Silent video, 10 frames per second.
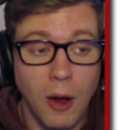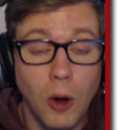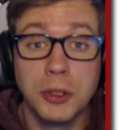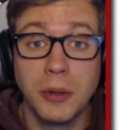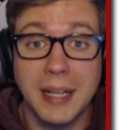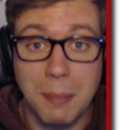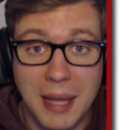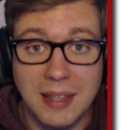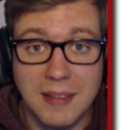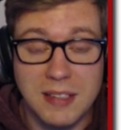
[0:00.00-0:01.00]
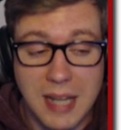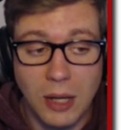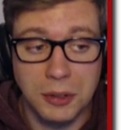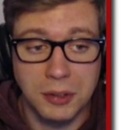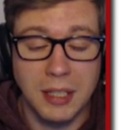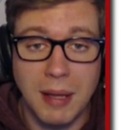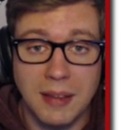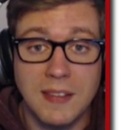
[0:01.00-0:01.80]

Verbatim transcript: altering method, this day altering method,